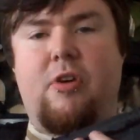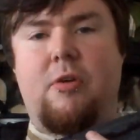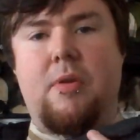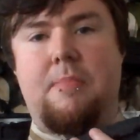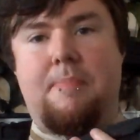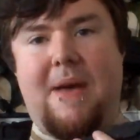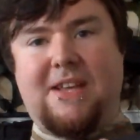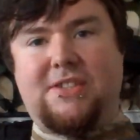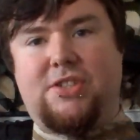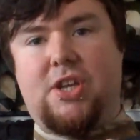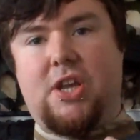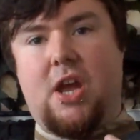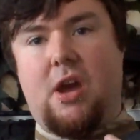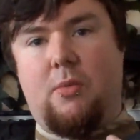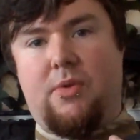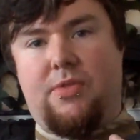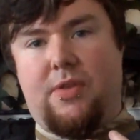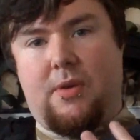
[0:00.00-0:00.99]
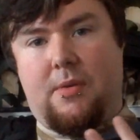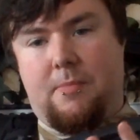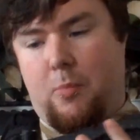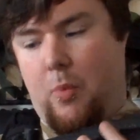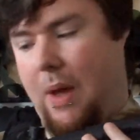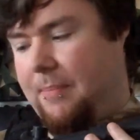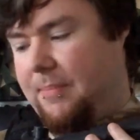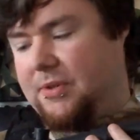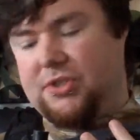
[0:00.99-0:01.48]
probably best to go with
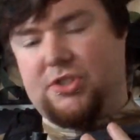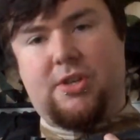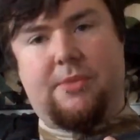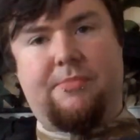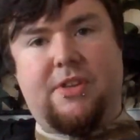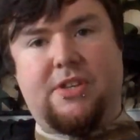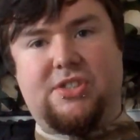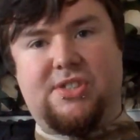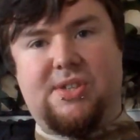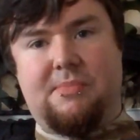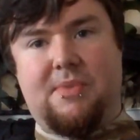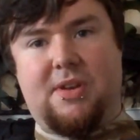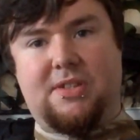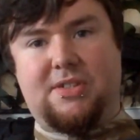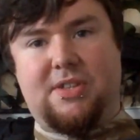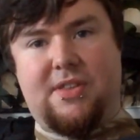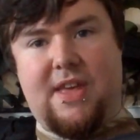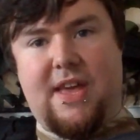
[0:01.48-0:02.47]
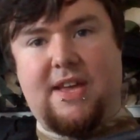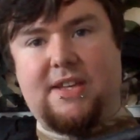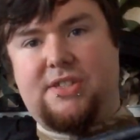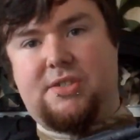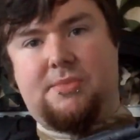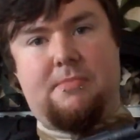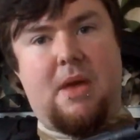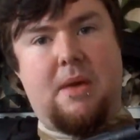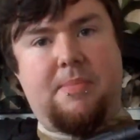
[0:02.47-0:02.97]
a weapon something similar to this,